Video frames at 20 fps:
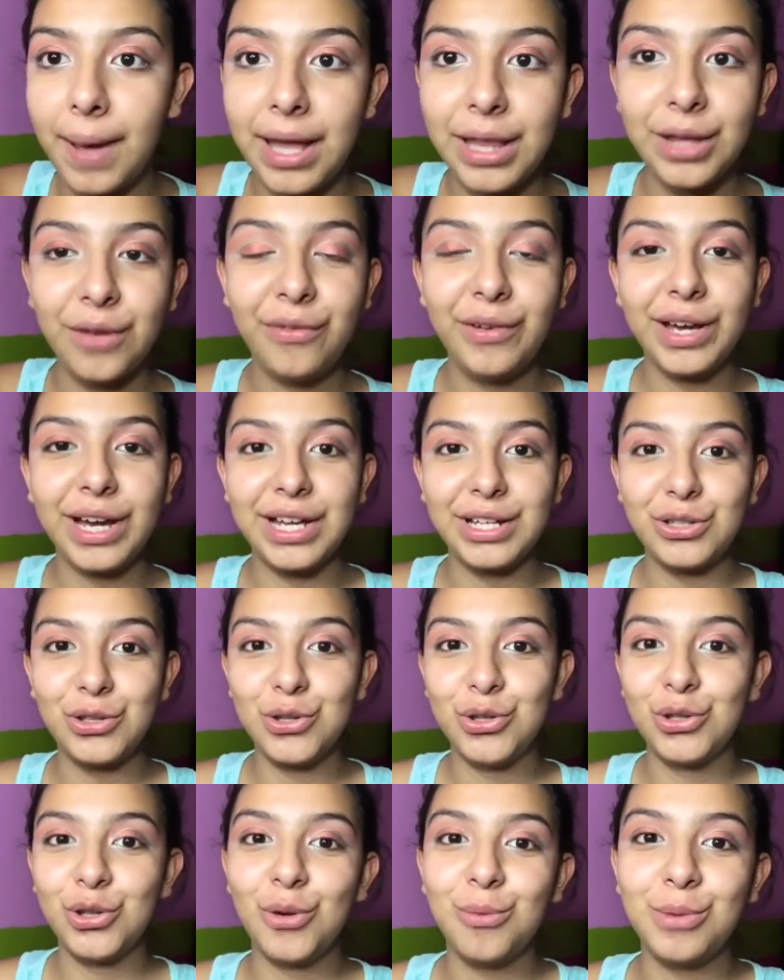I love you
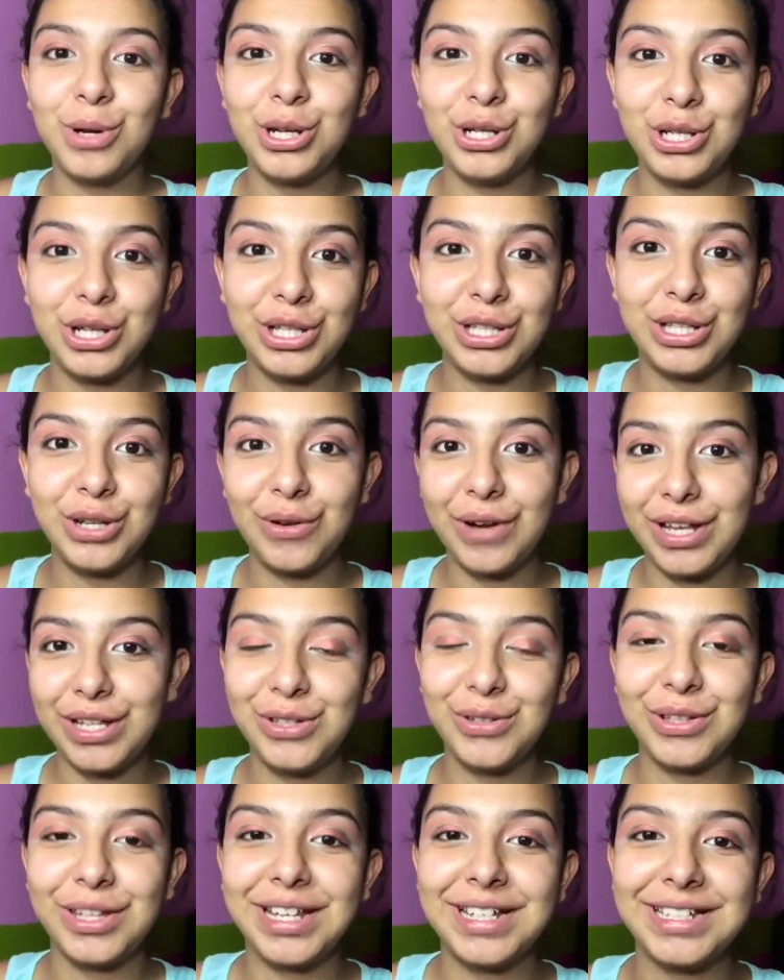guys so much. See you guys
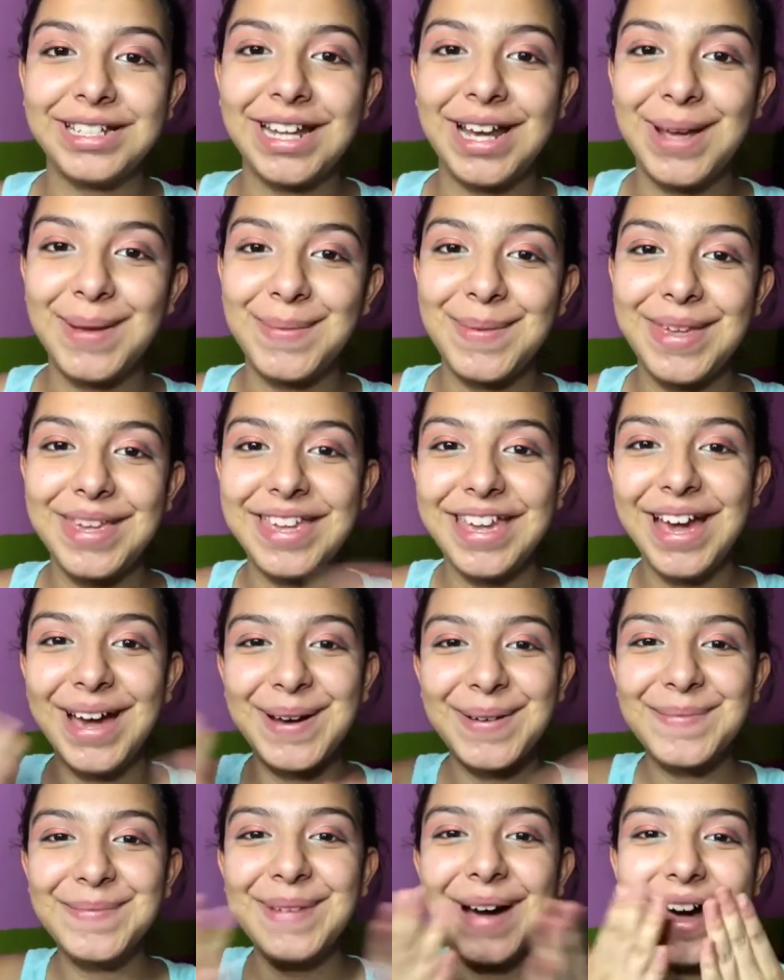till next time.
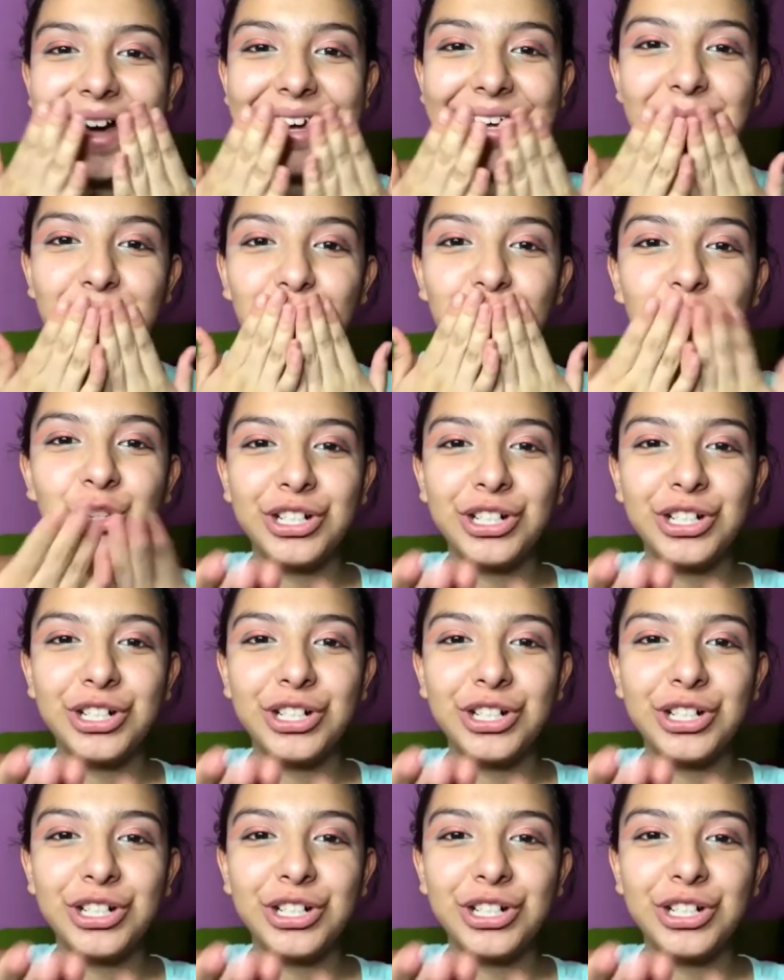Yeah, bye.